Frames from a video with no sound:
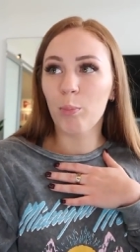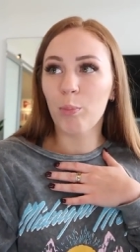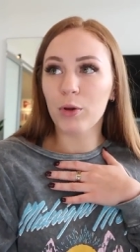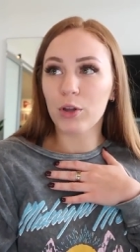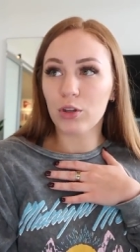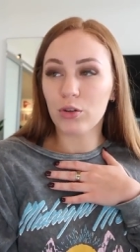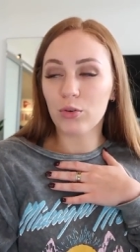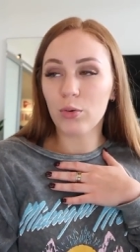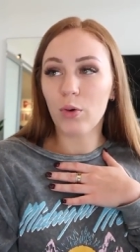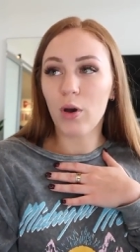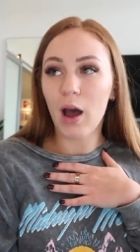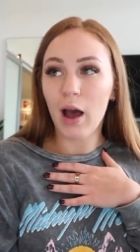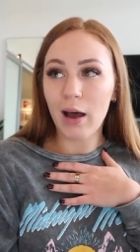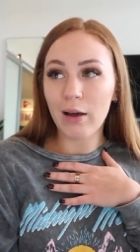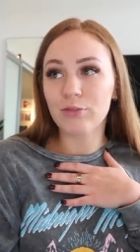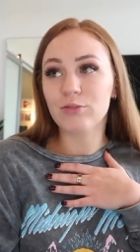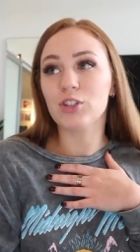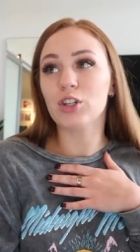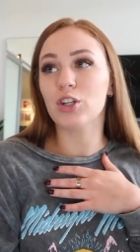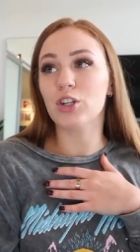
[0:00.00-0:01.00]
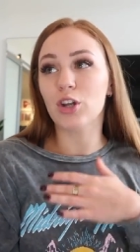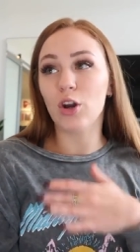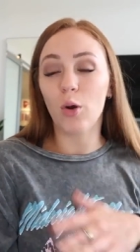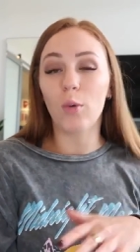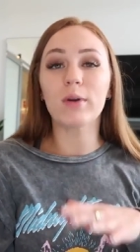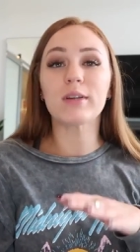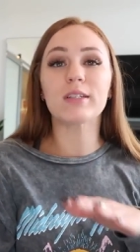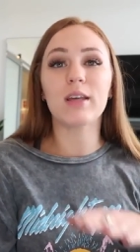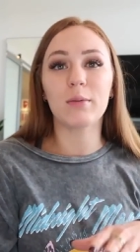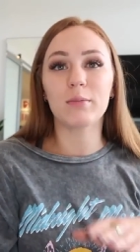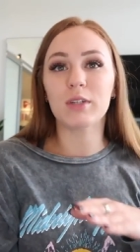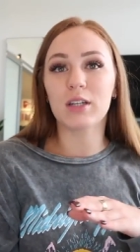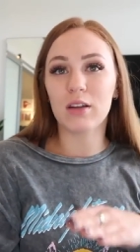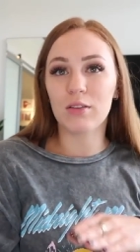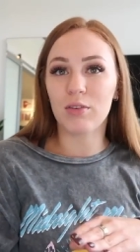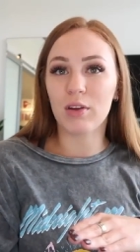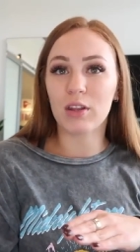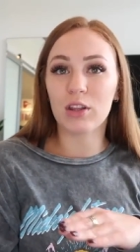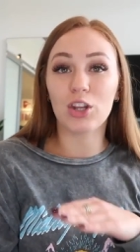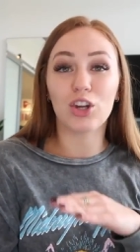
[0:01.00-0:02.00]
But you have to, it always comes down to
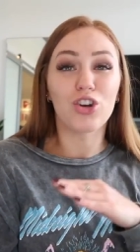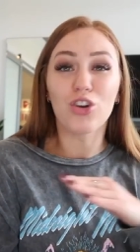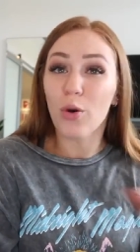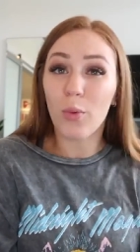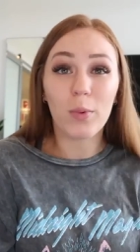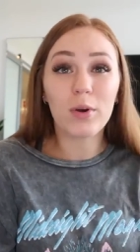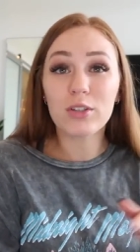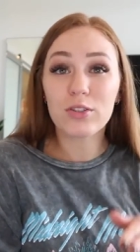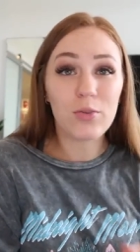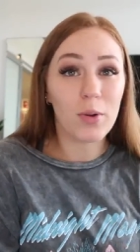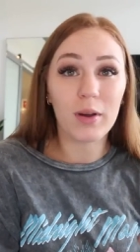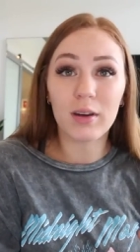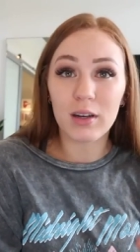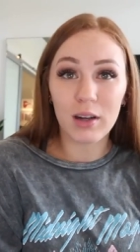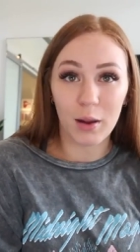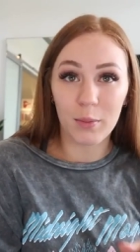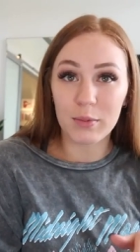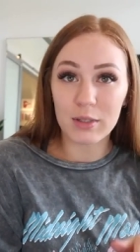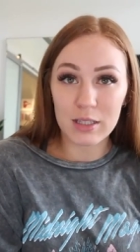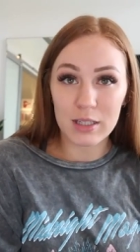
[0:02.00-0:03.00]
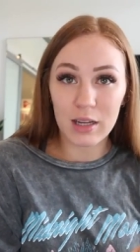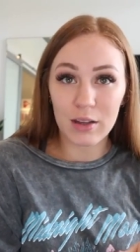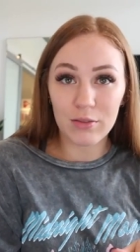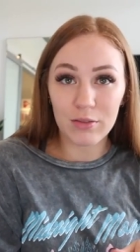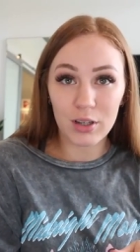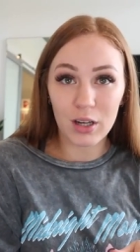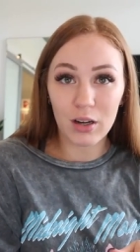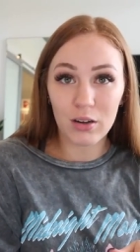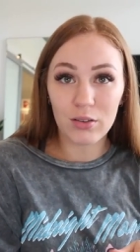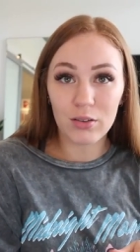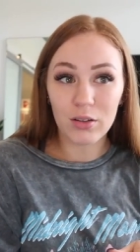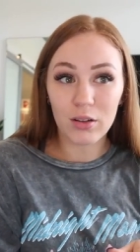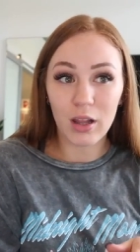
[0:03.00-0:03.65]
the fact that no one's going to come and save you.